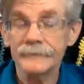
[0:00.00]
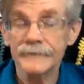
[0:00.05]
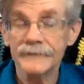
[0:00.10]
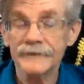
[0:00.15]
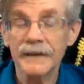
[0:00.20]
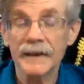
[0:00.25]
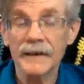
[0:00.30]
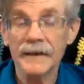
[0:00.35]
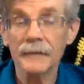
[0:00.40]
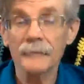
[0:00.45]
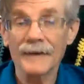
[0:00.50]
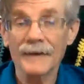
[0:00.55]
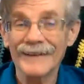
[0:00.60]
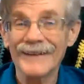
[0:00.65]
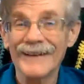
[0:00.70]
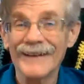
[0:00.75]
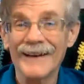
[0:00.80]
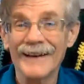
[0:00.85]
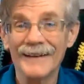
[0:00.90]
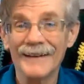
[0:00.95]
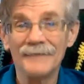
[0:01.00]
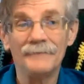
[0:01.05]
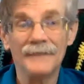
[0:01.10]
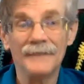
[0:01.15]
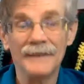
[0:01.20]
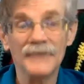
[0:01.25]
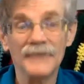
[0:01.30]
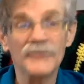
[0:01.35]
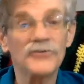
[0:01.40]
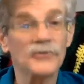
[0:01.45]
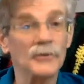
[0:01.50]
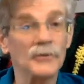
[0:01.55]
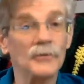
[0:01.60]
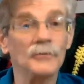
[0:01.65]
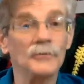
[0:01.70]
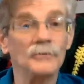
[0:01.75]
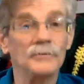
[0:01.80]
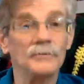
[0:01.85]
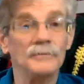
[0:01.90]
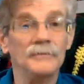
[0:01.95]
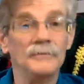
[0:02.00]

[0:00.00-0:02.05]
set up that, yeah, it's true.